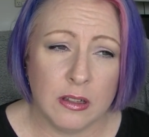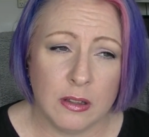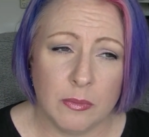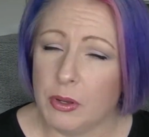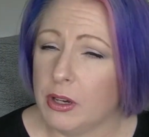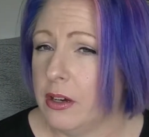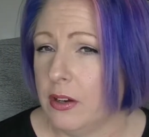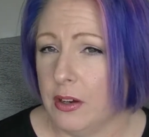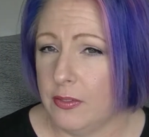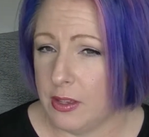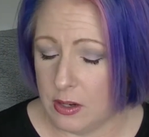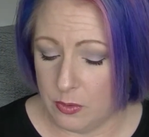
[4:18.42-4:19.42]
but I don't know
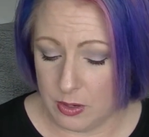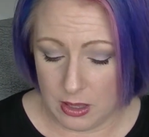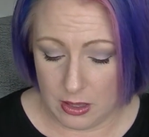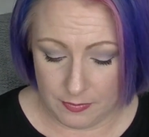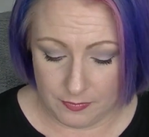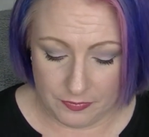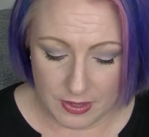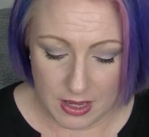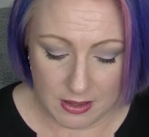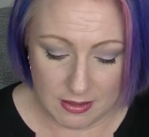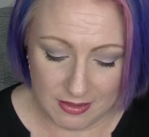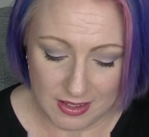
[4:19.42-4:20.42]
if they do anything.
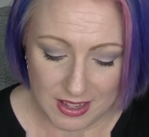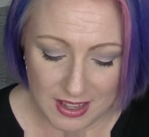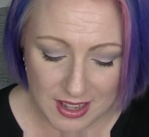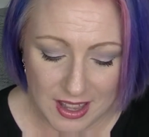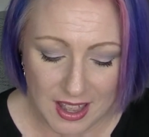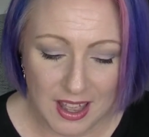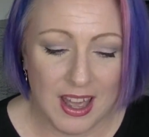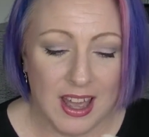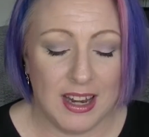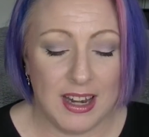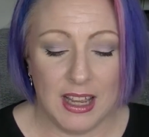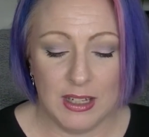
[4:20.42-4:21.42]

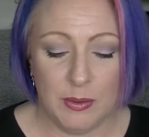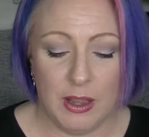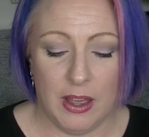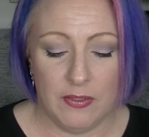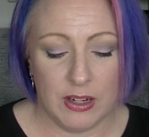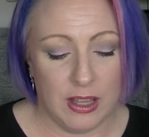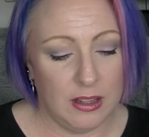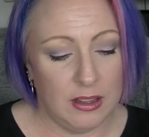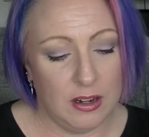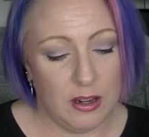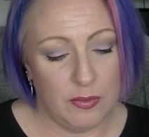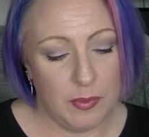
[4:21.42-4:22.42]
Next, we have another
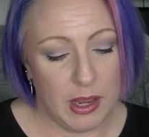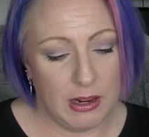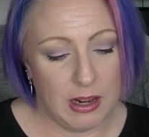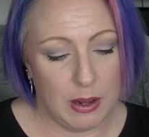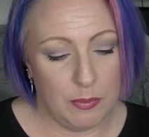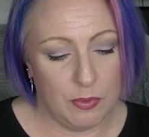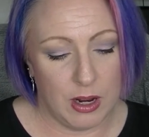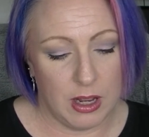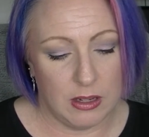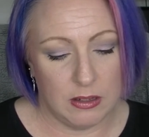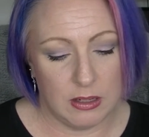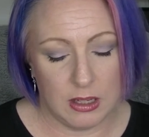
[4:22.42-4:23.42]
lot of makeup
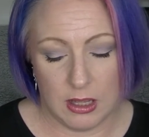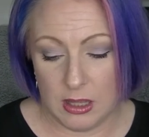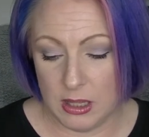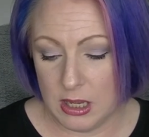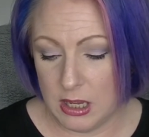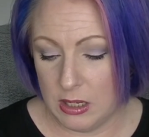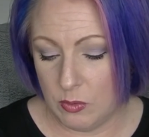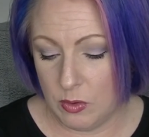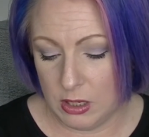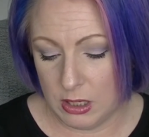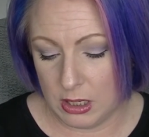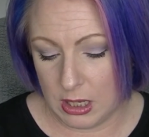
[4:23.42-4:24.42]
rounds. These
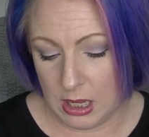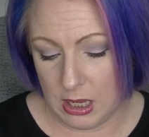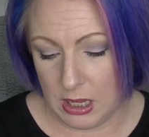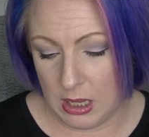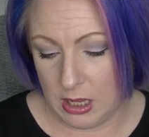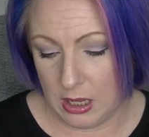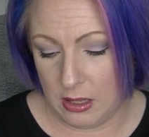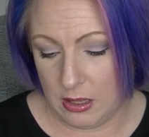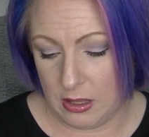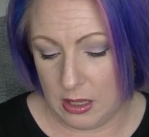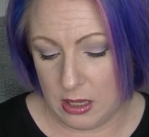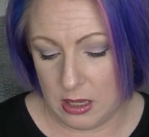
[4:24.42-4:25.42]
ones are
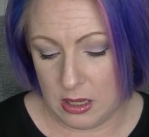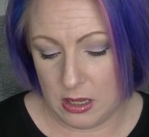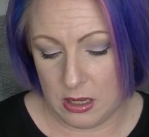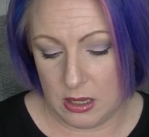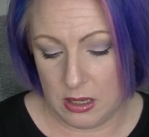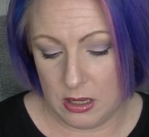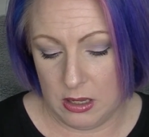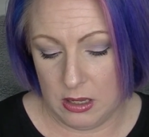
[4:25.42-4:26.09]
the